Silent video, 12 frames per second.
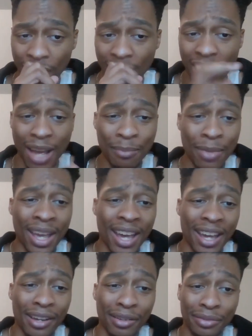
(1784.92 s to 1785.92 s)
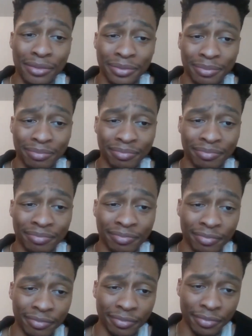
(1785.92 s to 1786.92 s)
I may have
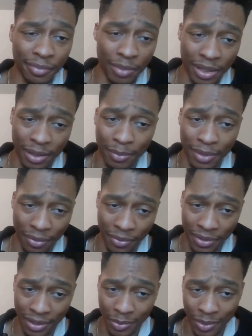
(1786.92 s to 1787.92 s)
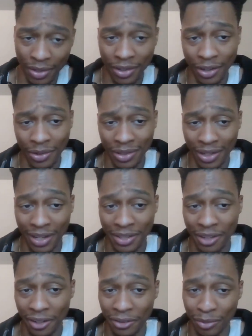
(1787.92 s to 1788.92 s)
some differences with certain elders I
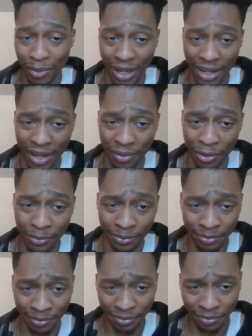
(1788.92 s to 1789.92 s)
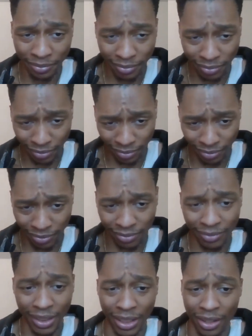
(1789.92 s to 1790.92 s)
talk to, but I never
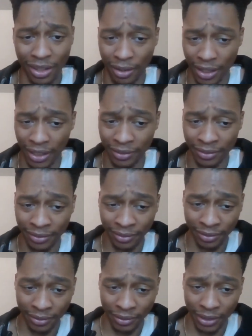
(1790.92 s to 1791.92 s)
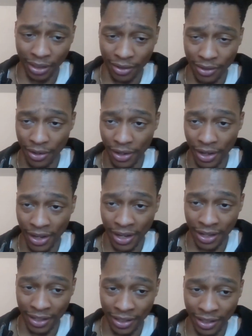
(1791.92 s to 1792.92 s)
get all like, oh no, y'all
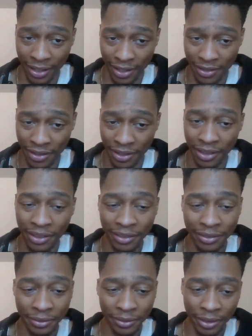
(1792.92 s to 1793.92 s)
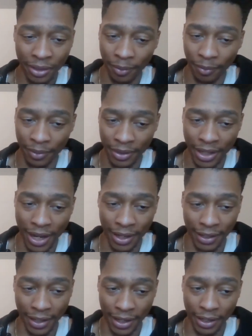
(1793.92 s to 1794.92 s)
had it easy,
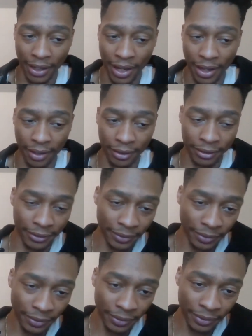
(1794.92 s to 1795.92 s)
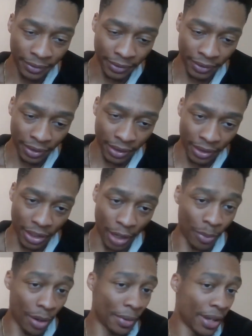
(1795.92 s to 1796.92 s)
yada yada yada. Y'all
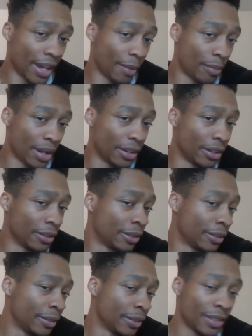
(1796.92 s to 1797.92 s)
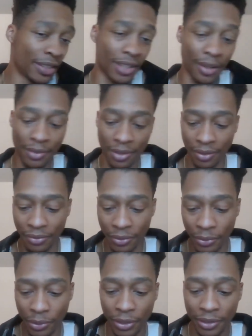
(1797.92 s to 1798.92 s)
probably had better stuff to
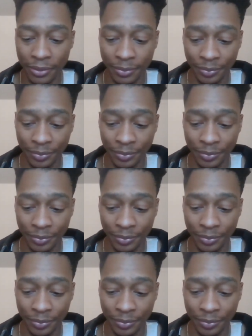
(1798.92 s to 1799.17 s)
afford.